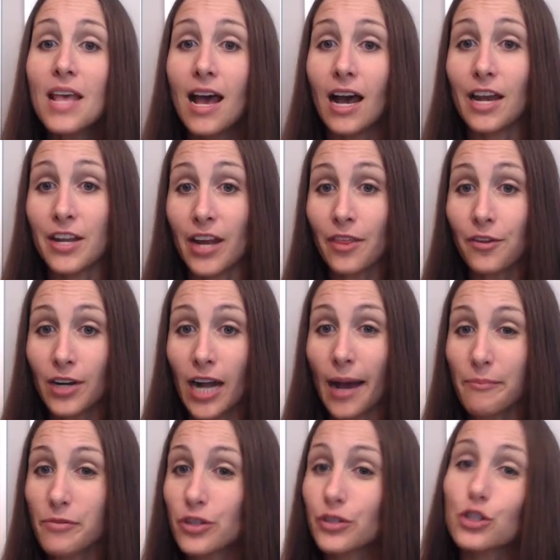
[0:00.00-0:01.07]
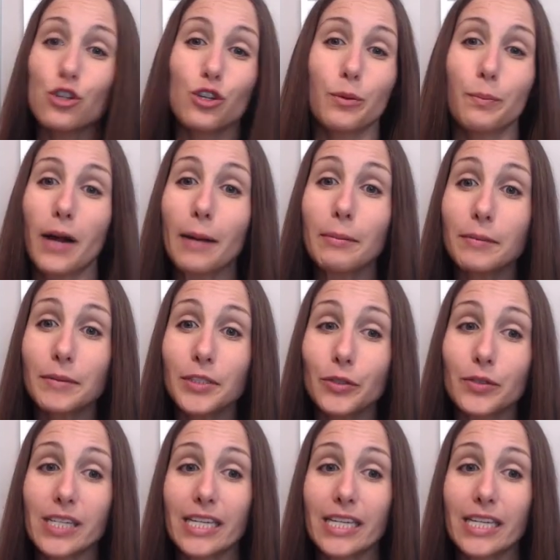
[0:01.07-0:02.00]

Another option that you could probably use